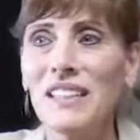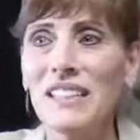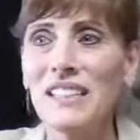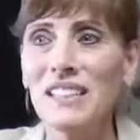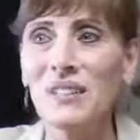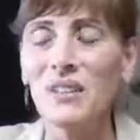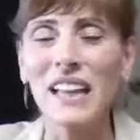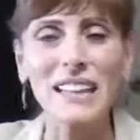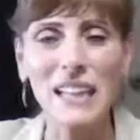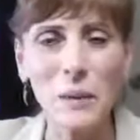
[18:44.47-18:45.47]
you know a
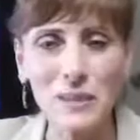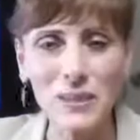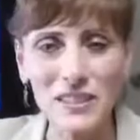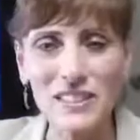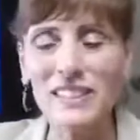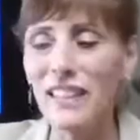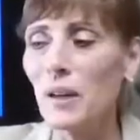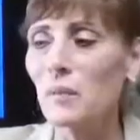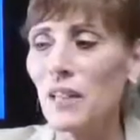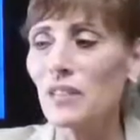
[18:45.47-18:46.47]
lot of chemicals in
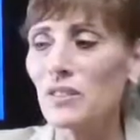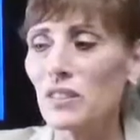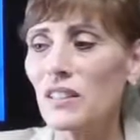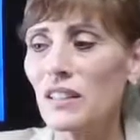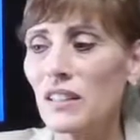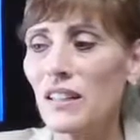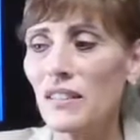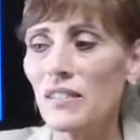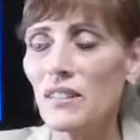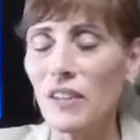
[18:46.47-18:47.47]
them that sort of thing
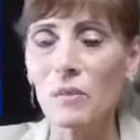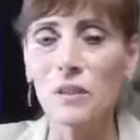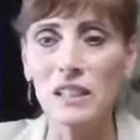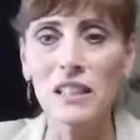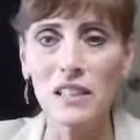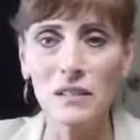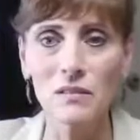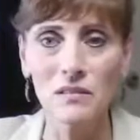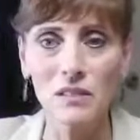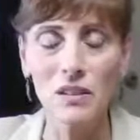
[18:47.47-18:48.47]
if, if i'm going to eat
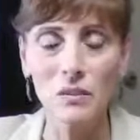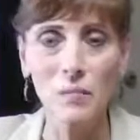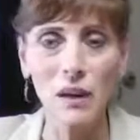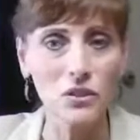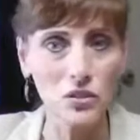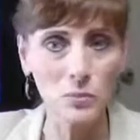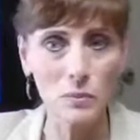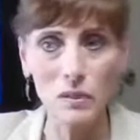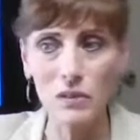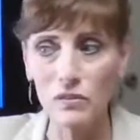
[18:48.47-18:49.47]
you know boxed or
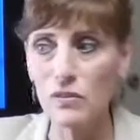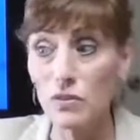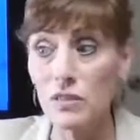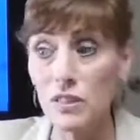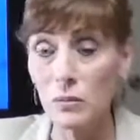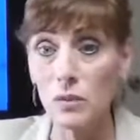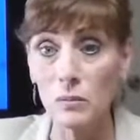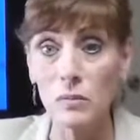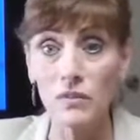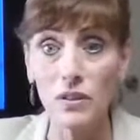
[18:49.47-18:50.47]
prepared foods i'm going to
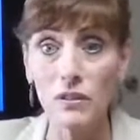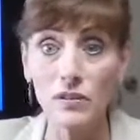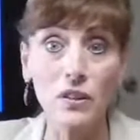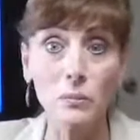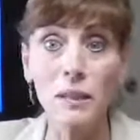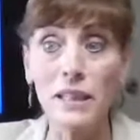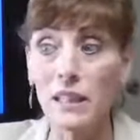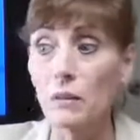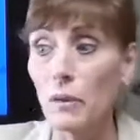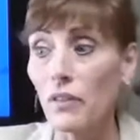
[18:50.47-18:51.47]
be very very
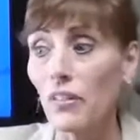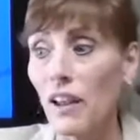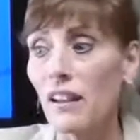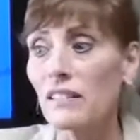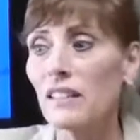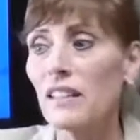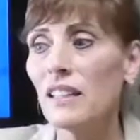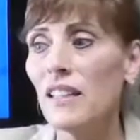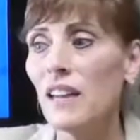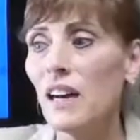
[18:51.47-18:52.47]
picky about that
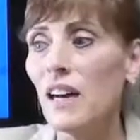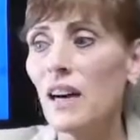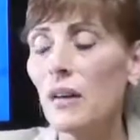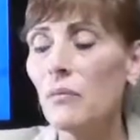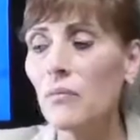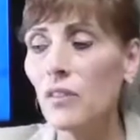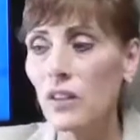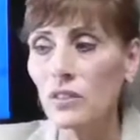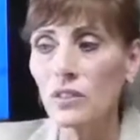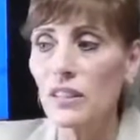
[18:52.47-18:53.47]
um,
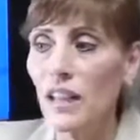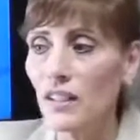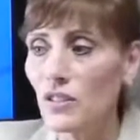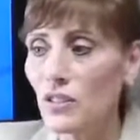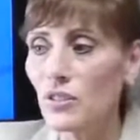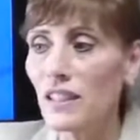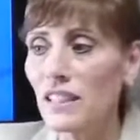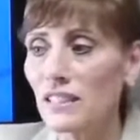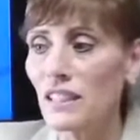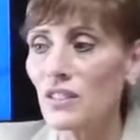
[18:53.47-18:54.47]
also the attitude like
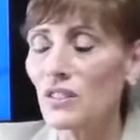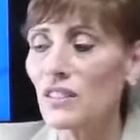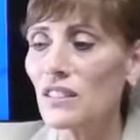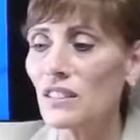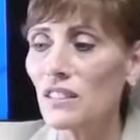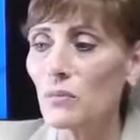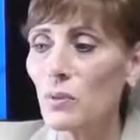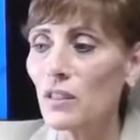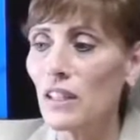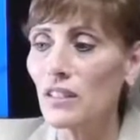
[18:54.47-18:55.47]
i said earlier
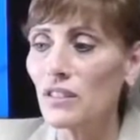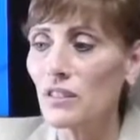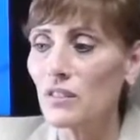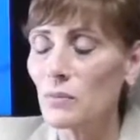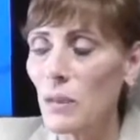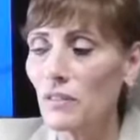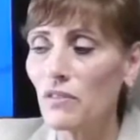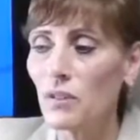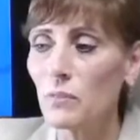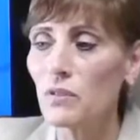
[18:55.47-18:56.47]
poor attitude is bad for
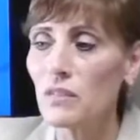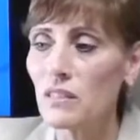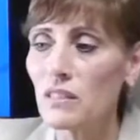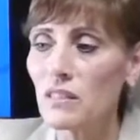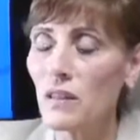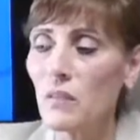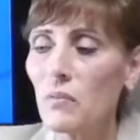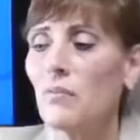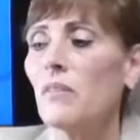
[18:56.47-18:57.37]
your immune system